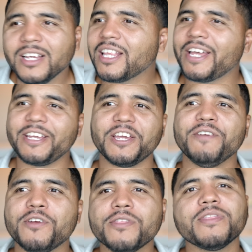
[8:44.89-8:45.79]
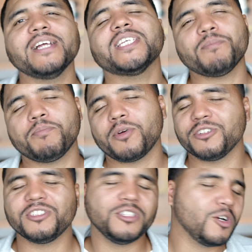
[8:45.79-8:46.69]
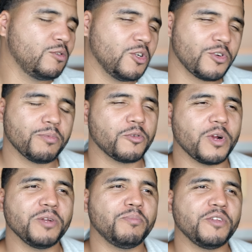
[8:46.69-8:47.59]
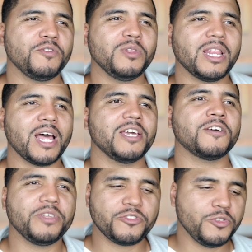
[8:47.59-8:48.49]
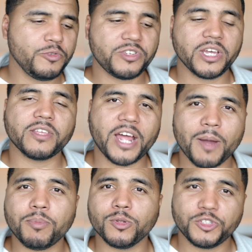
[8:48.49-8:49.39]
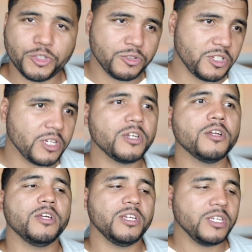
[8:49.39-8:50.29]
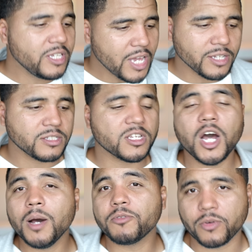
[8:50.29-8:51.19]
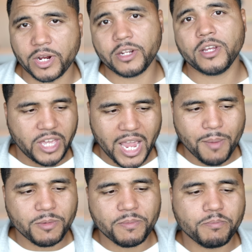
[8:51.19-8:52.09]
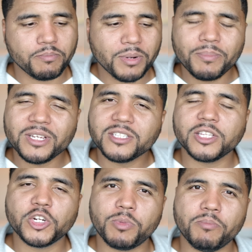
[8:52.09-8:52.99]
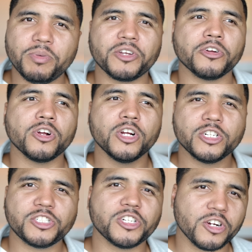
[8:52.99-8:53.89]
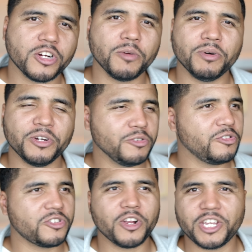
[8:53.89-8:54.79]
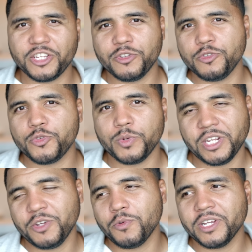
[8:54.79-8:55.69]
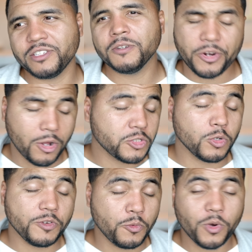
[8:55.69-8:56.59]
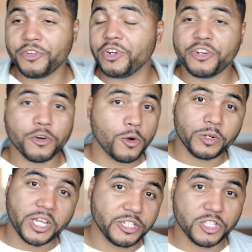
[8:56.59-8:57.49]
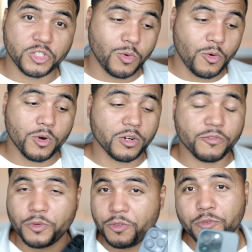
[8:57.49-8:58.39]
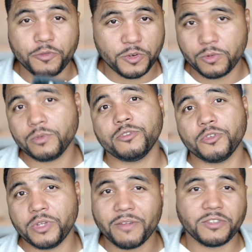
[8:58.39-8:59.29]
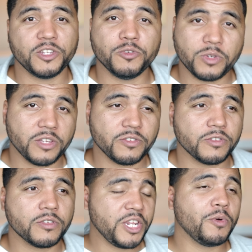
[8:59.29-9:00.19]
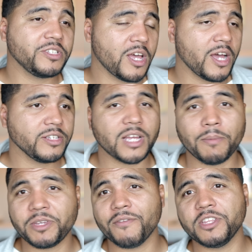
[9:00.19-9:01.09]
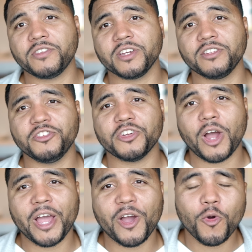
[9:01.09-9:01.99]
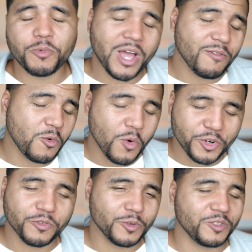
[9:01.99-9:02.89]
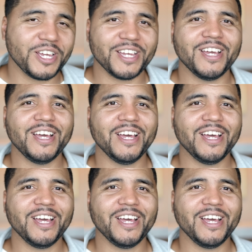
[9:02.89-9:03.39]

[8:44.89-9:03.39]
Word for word: Like, if you're that type of person, no, don't upgrade. But if you like this new tech that Apple is using, yes, upgrade. Camera bump is a little bit bigger, sure, but you start getting used to it anyways. And also, if you're wondering, your old cases won't work for the new phone, so you have to get new cases. Anyways, guys, I'm Kevin the Tech Ninja. I hope you have a wonderful day.